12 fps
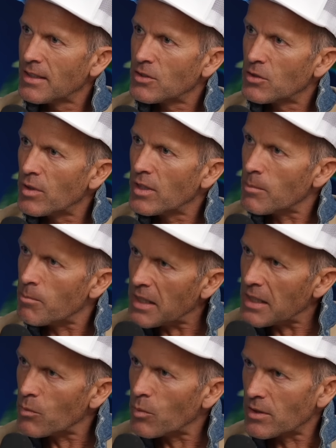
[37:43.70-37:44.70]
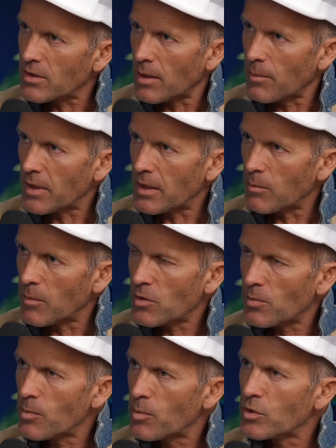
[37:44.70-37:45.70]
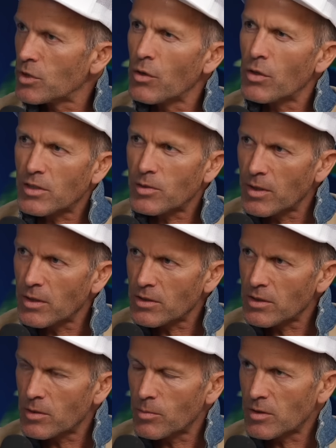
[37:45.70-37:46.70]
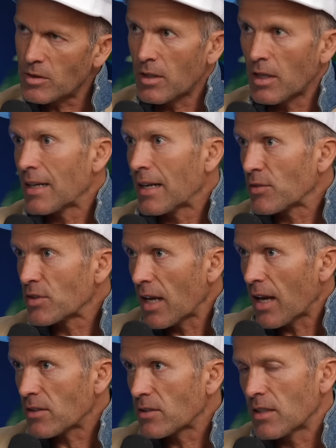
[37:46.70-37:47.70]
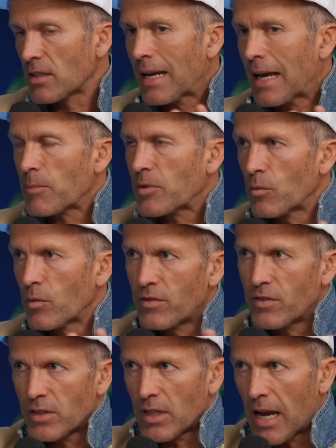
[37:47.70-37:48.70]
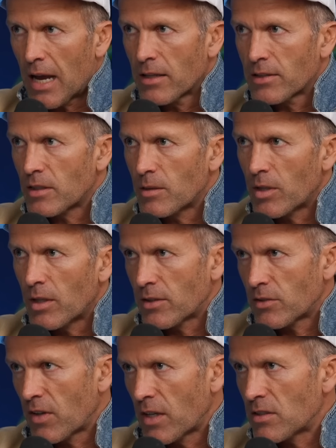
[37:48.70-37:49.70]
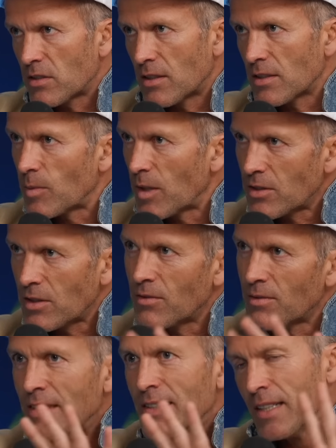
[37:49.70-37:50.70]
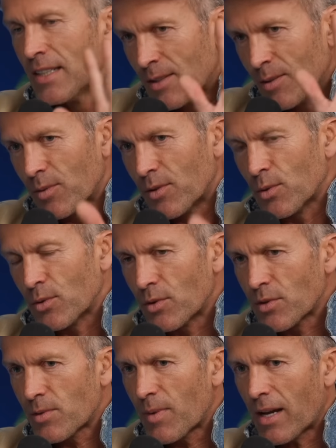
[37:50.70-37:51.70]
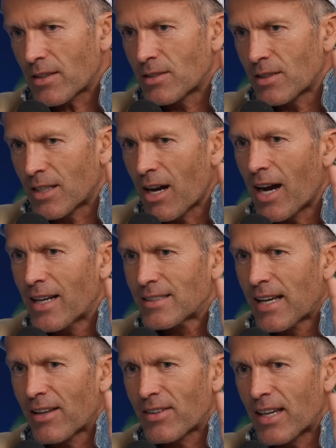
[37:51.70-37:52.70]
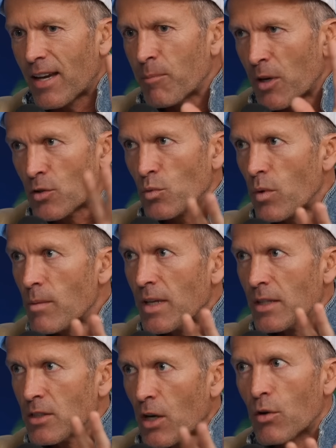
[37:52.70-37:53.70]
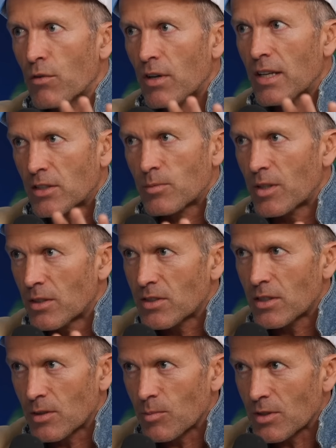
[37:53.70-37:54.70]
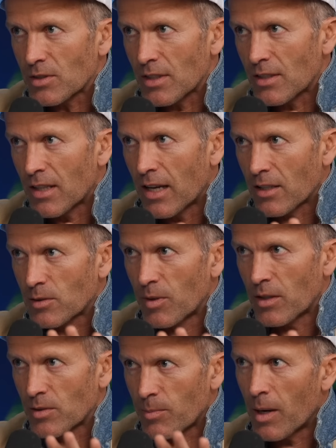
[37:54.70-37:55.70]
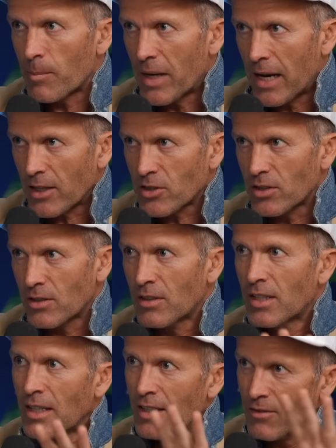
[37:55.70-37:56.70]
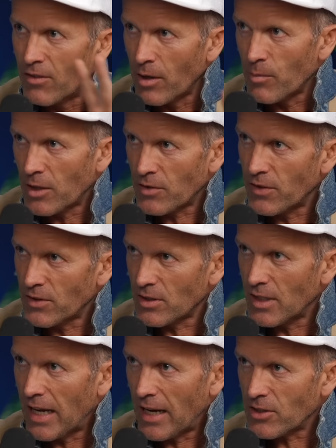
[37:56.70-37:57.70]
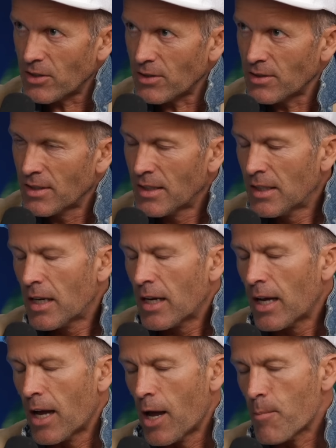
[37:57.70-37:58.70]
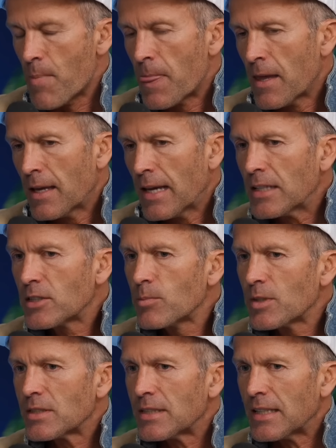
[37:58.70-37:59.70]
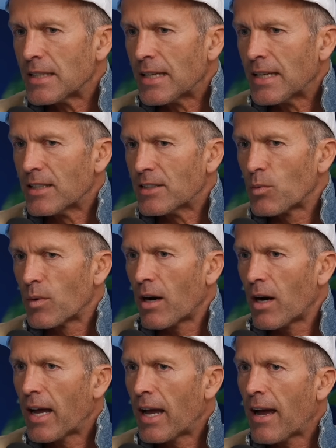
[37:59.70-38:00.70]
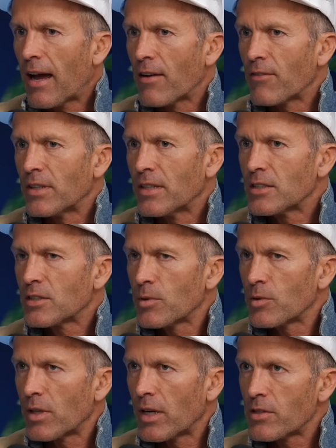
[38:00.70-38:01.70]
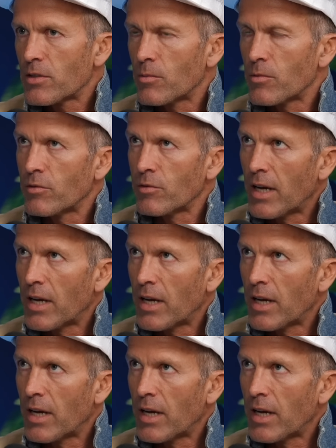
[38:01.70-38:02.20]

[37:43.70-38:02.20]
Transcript: to really be with somebody. Most mm. people mm-hmm. don't experience intimacy. They can have sex, they collapse mm. it mm-hmm. with physicality. But let's face it, especially with all due respect to guys out there, most women don't experience intimacy. Mm. They experience pump action, very much physical action. Um, intimacy is where I have an intimate relationship with